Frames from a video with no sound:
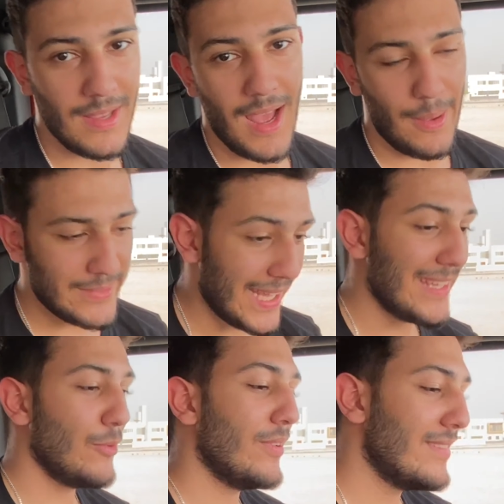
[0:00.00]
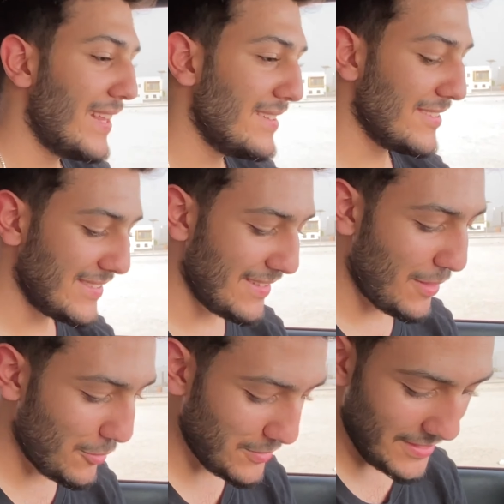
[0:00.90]
I'm telling you, the desert
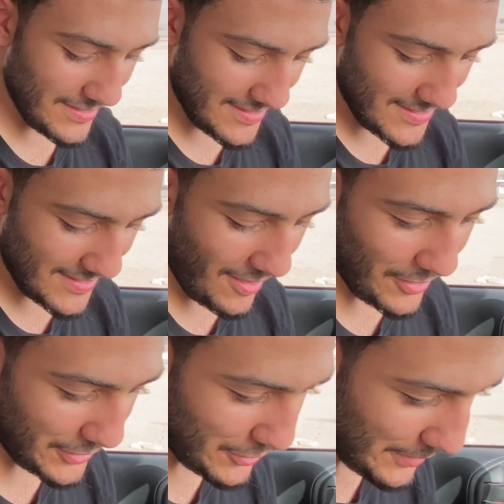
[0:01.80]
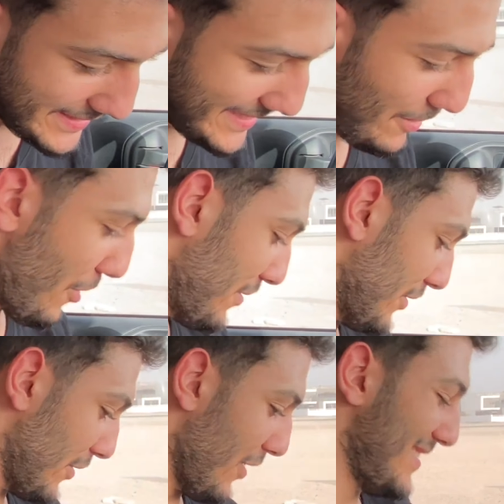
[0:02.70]
enthusiasts are crazy about their
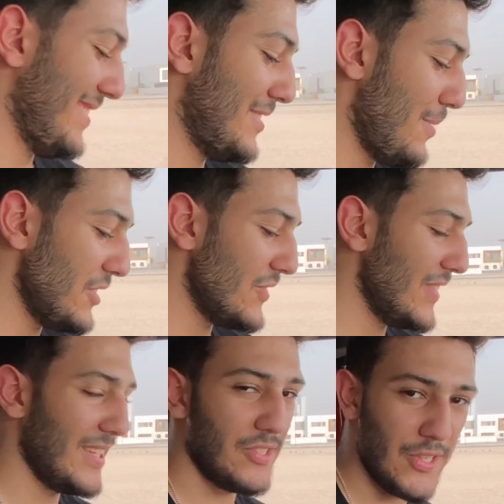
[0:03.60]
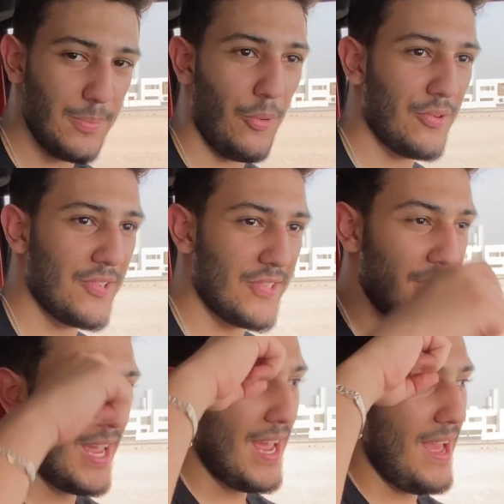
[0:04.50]
cars, and especially the Jeep owners,
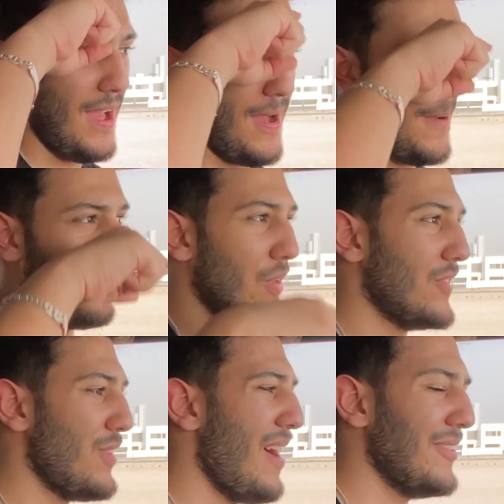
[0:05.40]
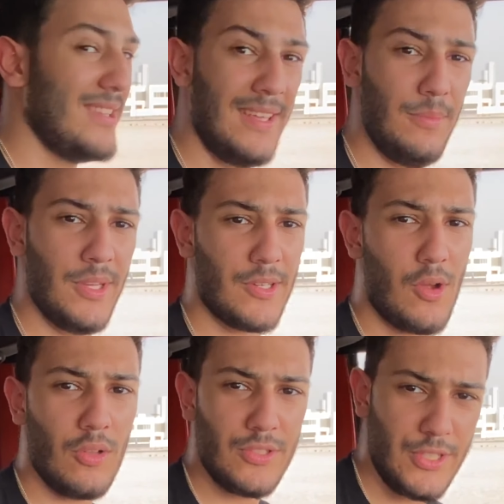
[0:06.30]
because you have a team here
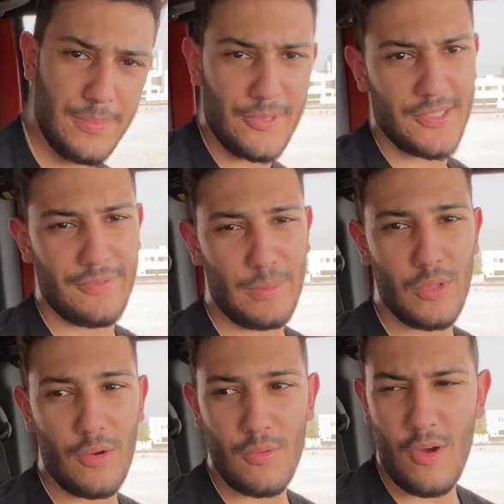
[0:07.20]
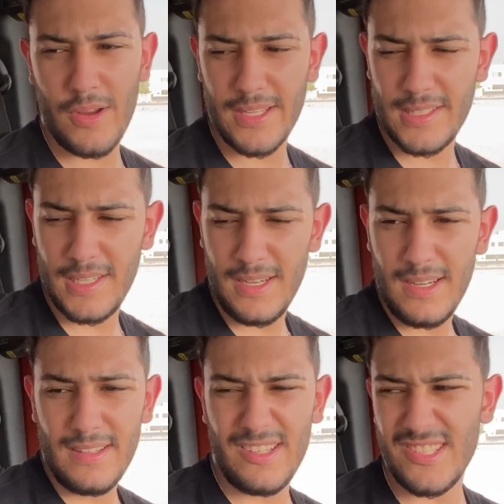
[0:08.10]
called Jeepers, if I'm not wrong, and
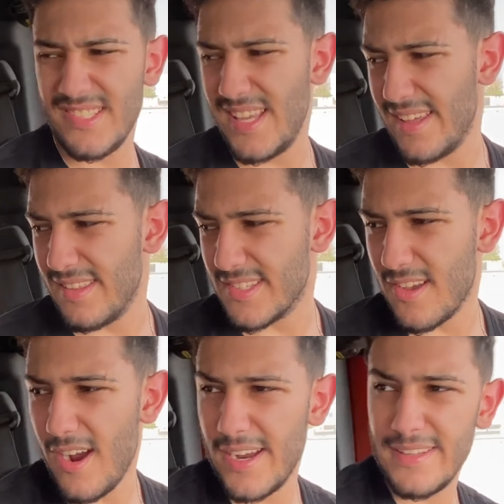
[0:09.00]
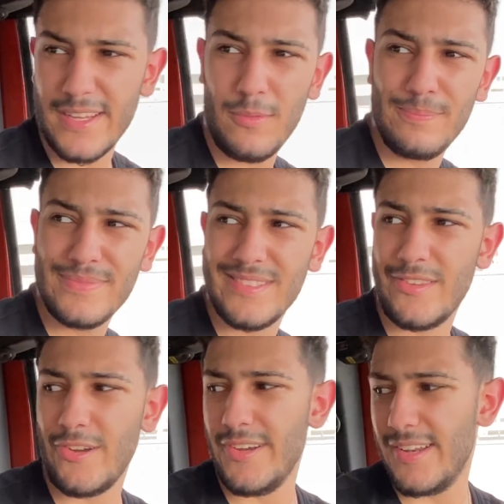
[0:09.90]
they just take this car and they
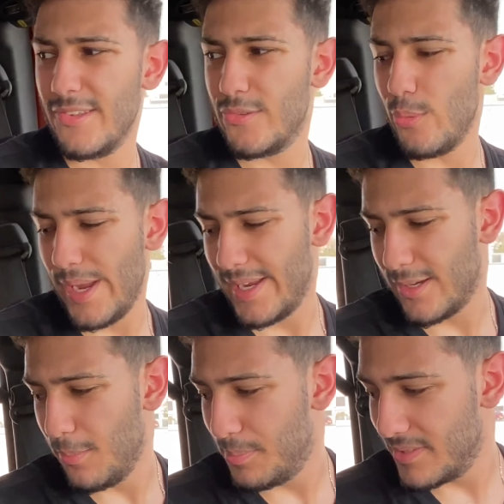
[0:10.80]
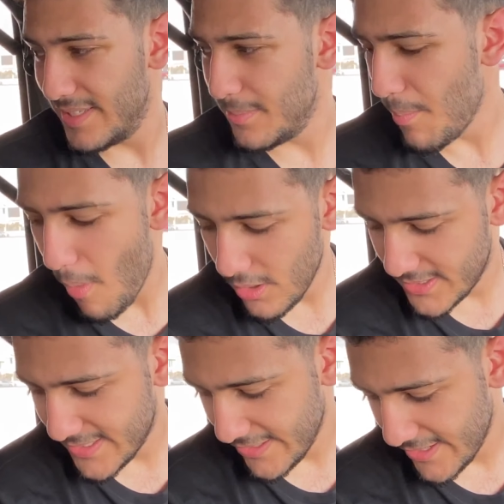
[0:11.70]
turn it into a complete
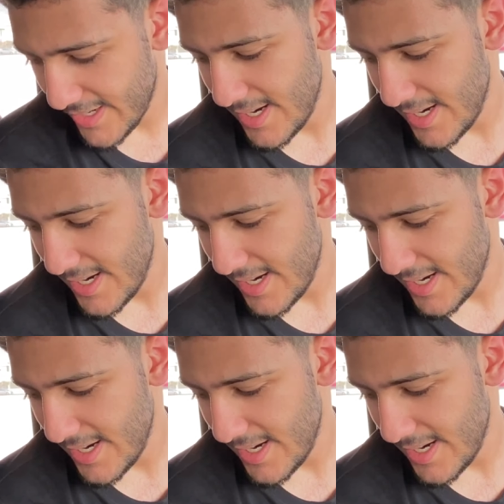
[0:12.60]
monster,